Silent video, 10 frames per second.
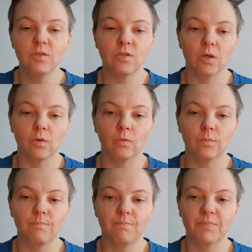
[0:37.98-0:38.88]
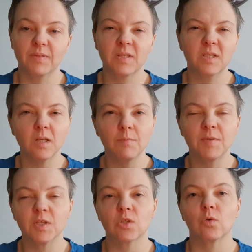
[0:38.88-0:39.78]
So it's gonna
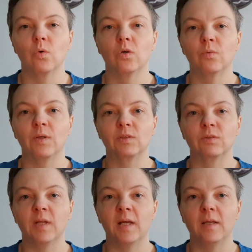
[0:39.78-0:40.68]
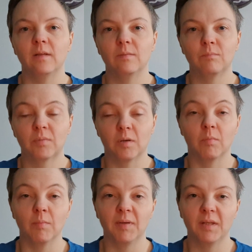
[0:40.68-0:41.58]
be a short one today,
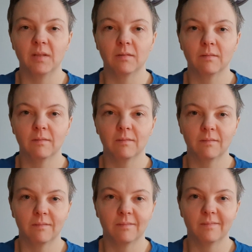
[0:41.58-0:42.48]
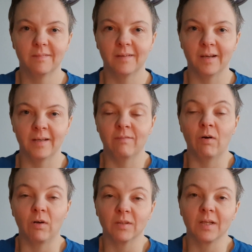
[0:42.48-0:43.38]
probably. I have
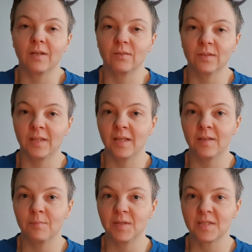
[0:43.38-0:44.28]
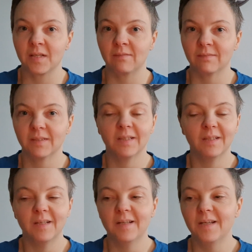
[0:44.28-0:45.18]
a hard time containing myself,
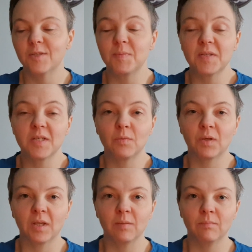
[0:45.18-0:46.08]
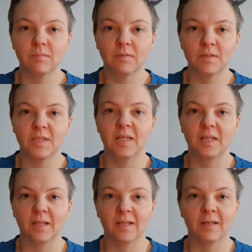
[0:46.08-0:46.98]
especially when I'm
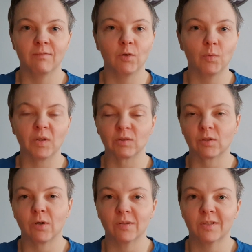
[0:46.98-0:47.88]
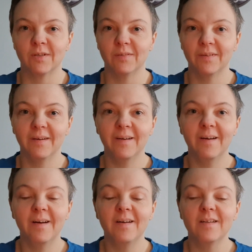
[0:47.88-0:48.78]
sick and I have no one to talk to.
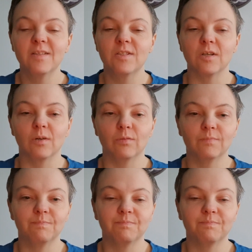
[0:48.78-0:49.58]
So